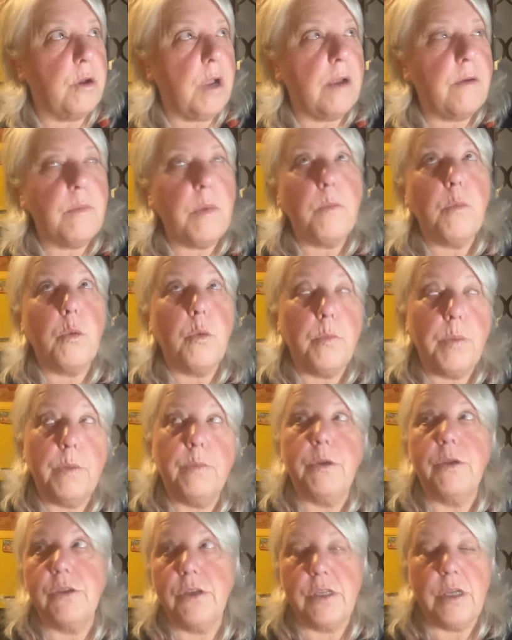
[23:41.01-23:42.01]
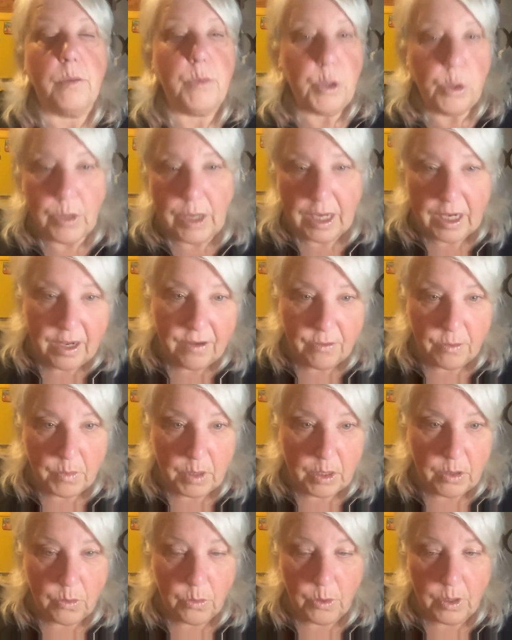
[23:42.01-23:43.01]
I remember when people used to tell me you can't have a
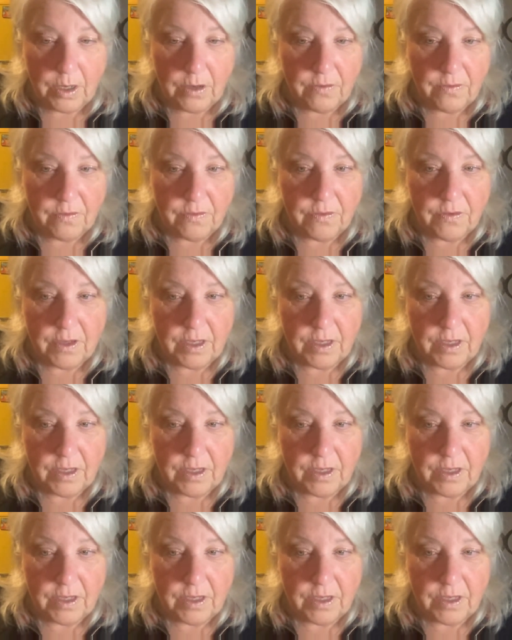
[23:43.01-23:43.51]
microwave